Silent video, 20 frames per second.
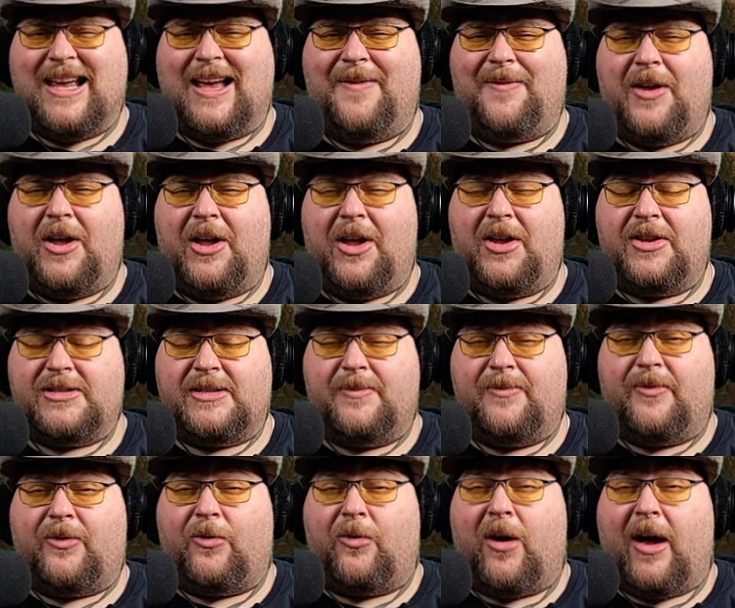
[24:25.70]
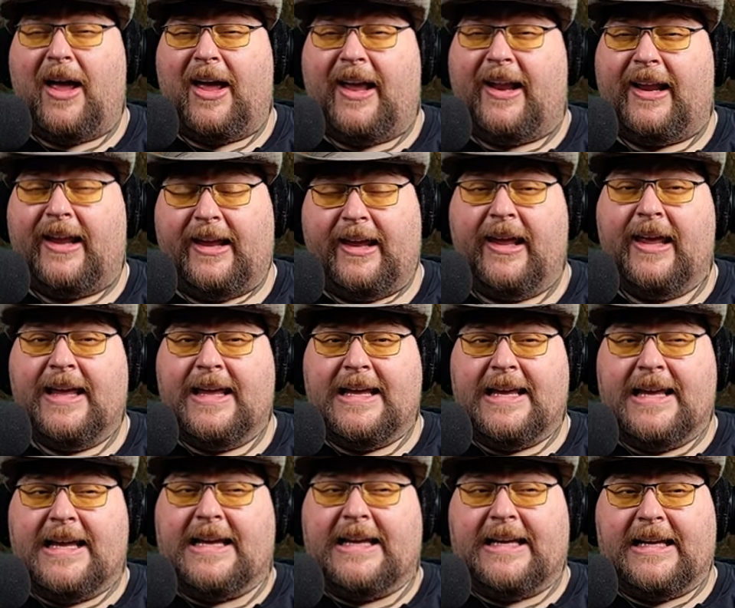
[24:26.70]
to have some variety
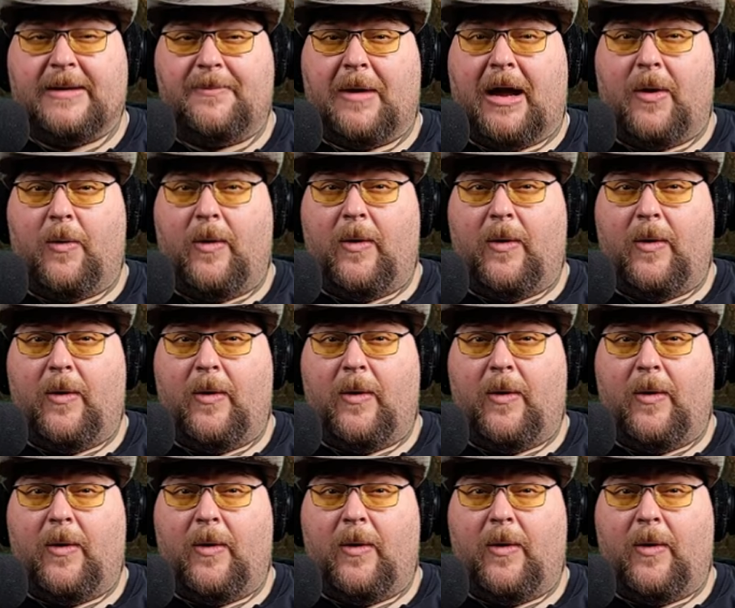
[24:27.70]
in my